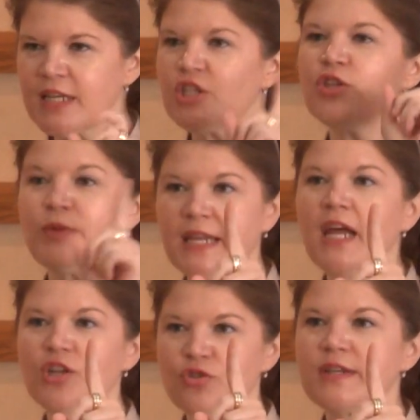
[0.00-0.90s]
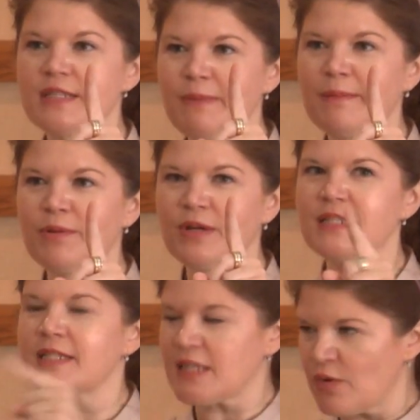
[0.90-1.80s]
and you cannot trust people
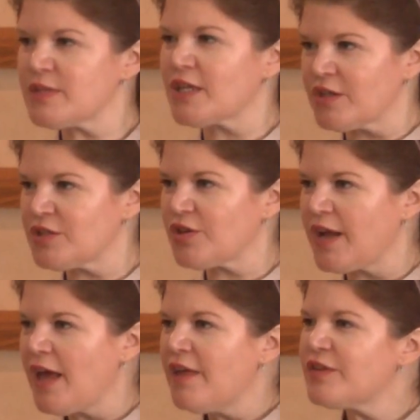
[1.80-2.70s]
because it's always going to turn.